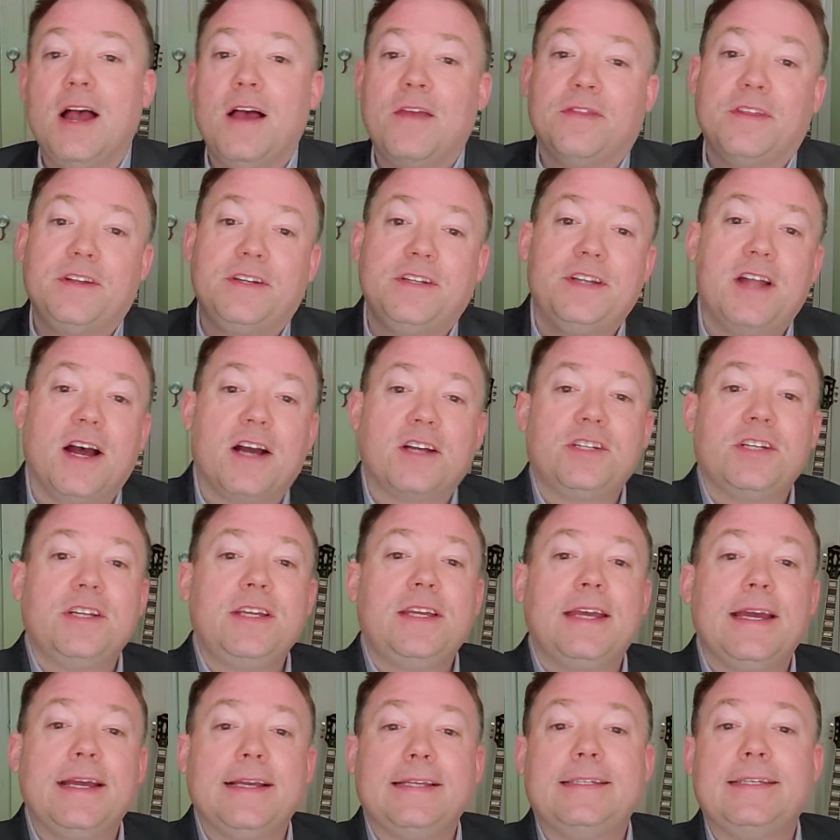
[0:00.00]
the deduction
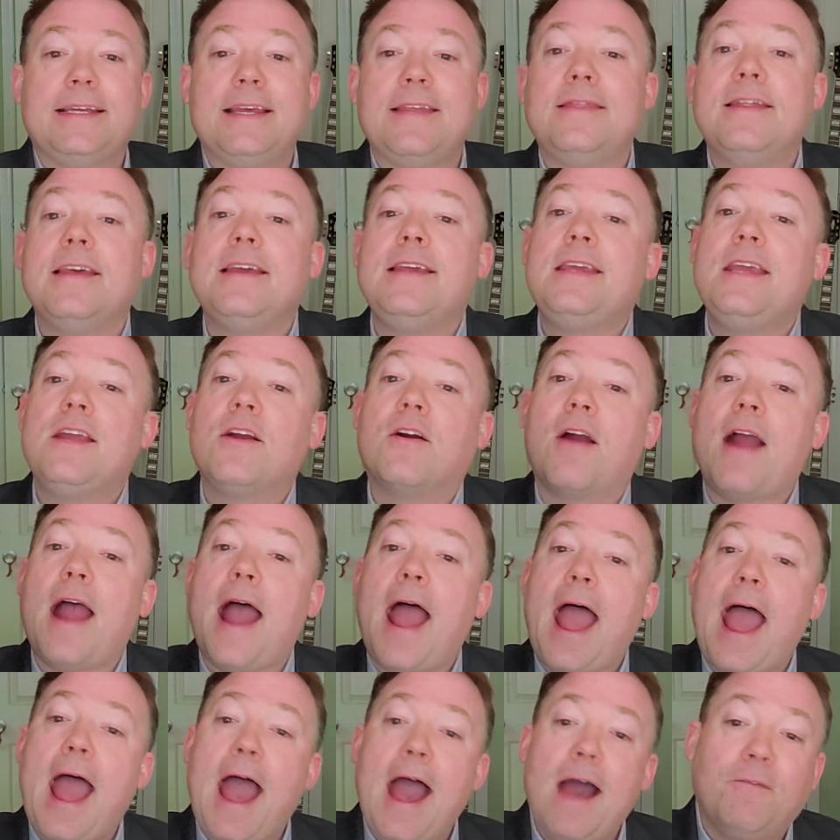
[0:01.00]
kicks in the year
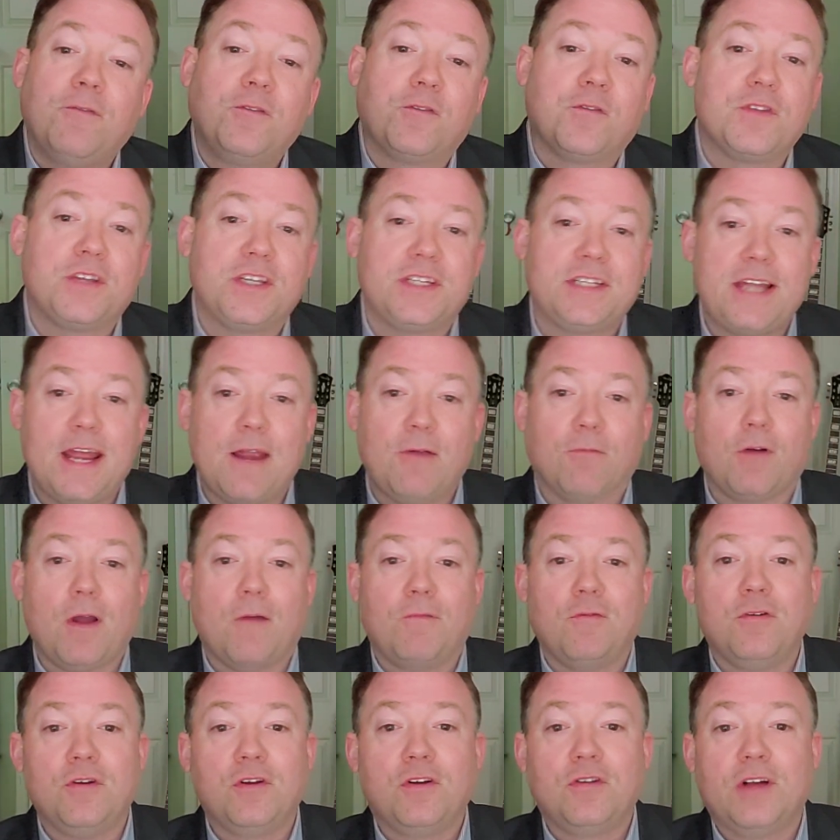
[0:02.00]
after the state
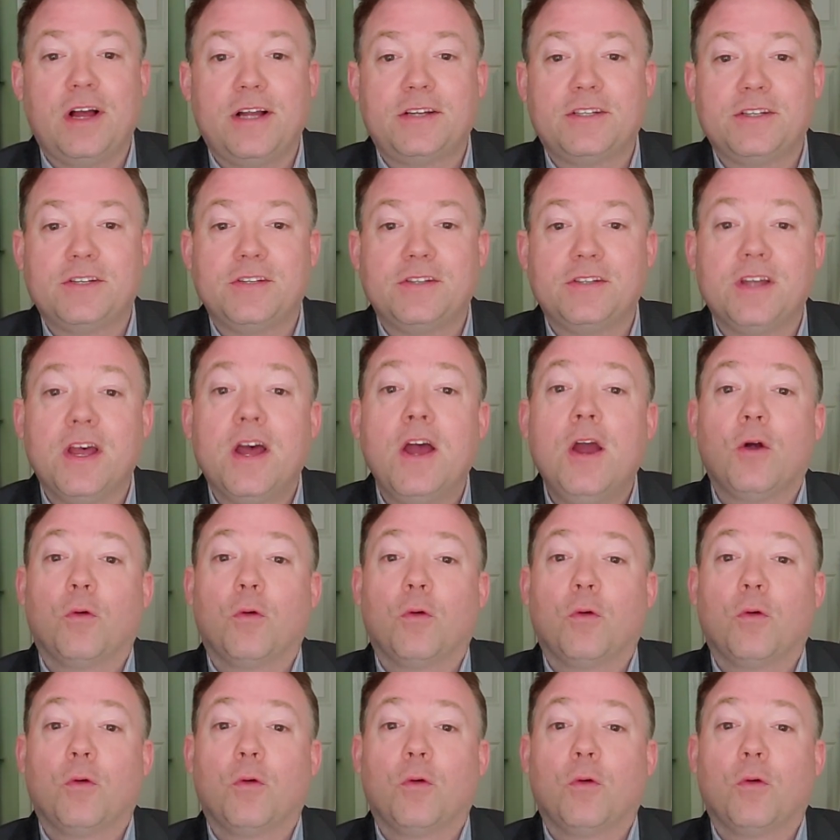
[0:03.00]
revenue collections